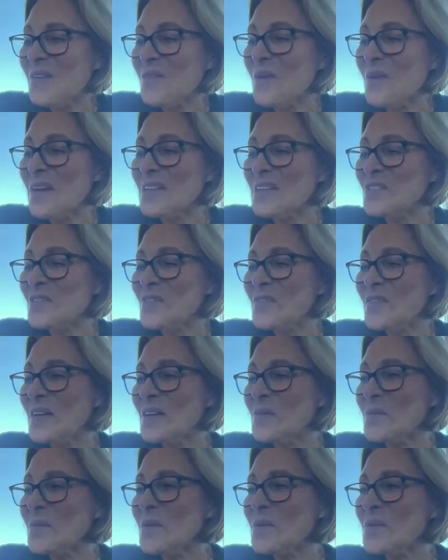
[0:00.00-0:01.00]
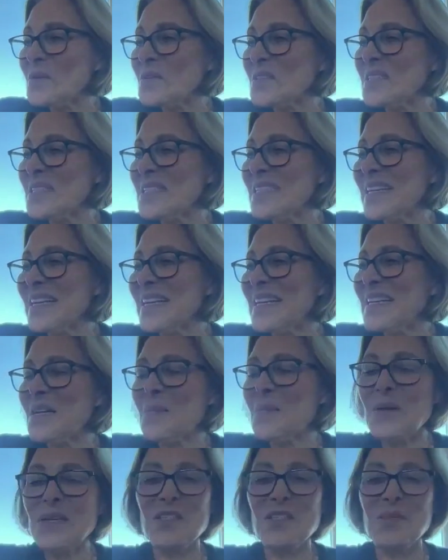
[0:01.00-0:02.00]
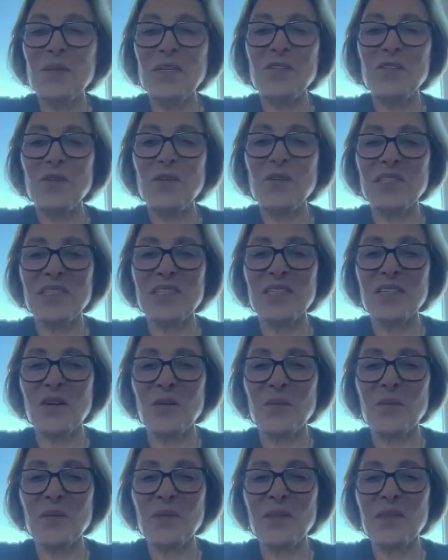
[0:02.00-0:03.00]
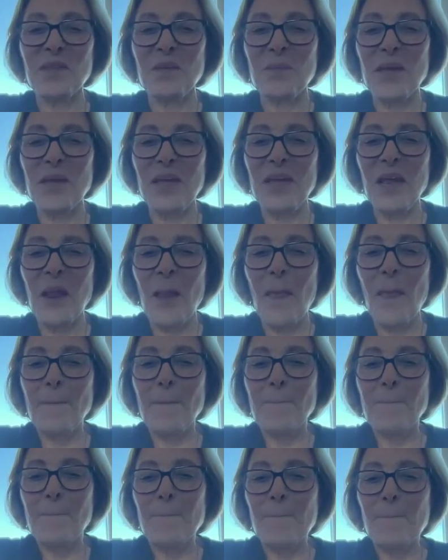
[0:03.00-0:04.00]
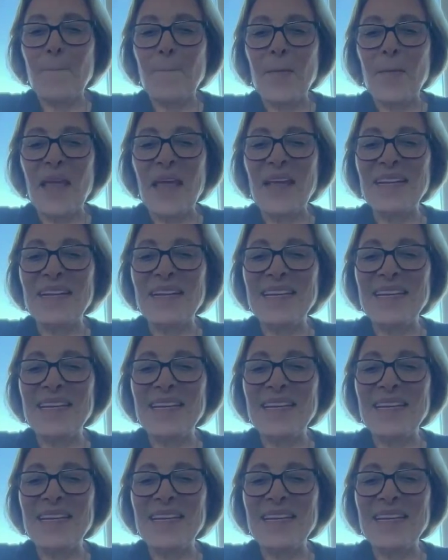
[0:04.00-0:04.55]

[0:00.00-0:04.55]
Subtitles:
Roger Federer's commencement address at Dartmouth in May, and